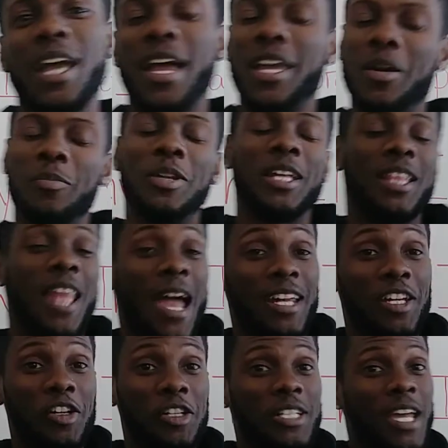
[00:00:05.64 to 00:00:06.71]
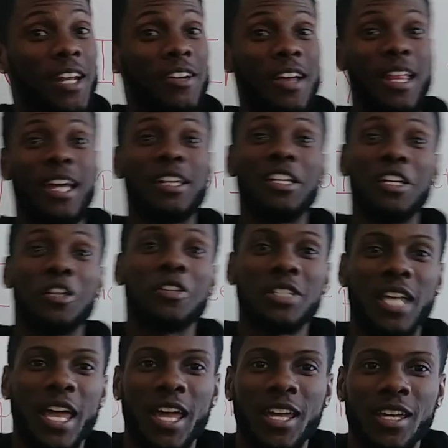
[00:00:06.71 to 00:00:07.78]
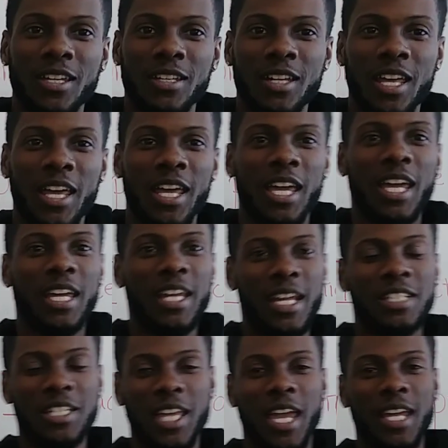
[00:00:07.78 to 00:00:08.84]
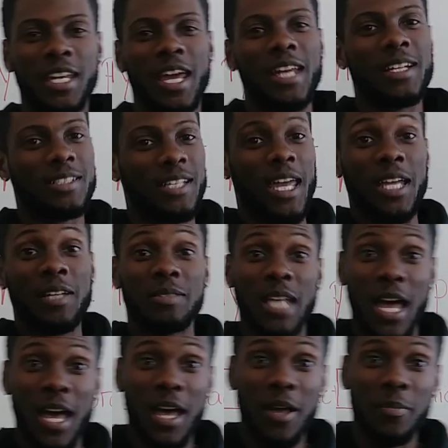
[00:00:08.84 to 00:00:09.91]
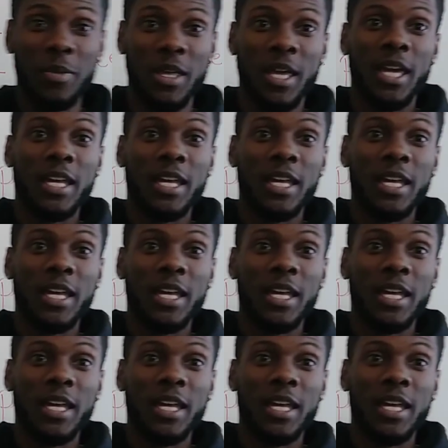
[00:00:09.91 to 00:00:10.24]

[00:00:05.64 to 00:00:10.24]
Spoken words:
I am the enlightened entertainer. I like to entertain and educate at the same time.